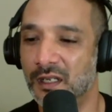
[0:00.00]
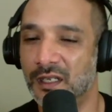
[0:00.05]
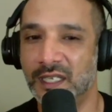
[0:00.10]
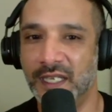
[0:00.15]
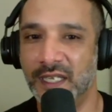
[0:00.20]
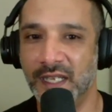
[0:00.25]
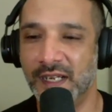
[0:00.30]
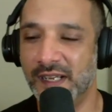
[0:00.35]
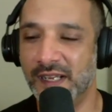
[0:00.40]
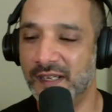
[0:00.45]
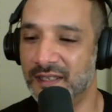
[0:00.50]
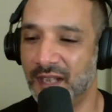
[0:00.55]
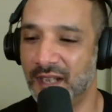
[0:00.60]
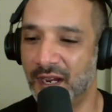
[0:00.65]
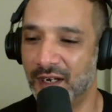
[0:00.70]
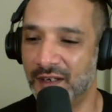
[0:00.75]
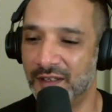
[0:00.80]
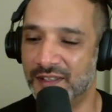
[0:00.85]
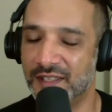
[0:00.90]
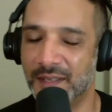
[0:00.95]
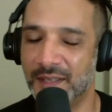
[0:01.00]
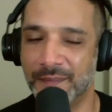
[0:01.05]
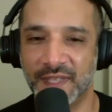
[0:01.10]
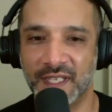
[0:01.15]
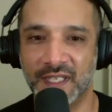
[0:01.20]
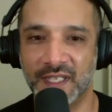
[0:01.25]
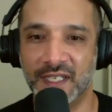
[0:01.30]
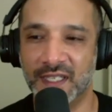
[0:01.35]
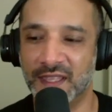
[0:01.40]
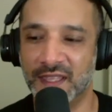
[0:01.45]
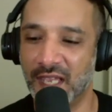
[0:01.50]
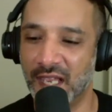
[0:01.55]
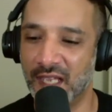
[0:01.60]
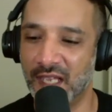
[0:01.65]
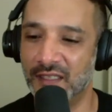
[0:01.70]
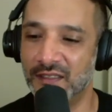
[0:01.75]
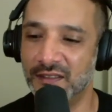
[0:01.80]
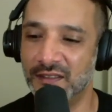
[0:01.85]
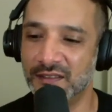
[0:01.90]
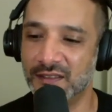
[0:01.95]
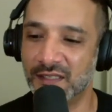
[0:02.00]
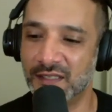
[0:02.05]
Canadian Tire or something like that